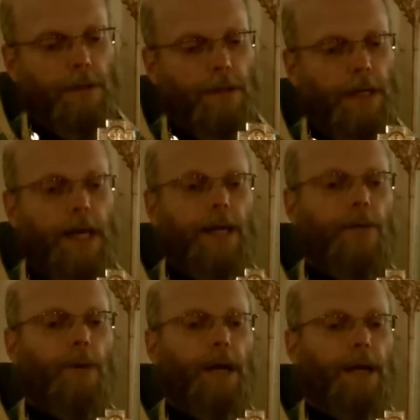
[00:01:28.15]
in any
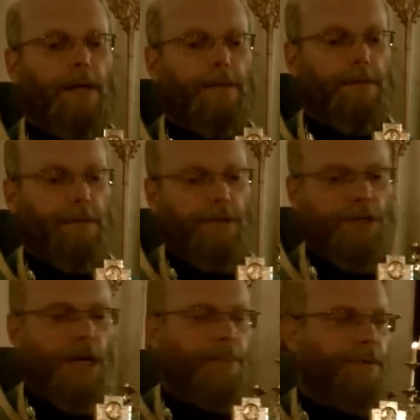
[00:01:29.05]
way,
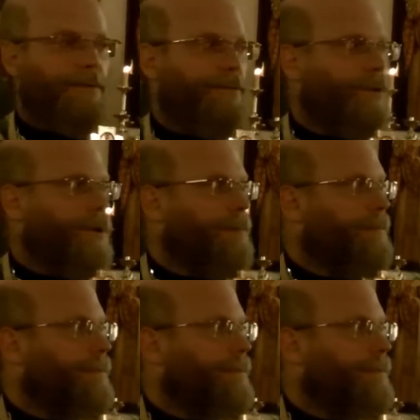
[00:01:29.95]
shape, or form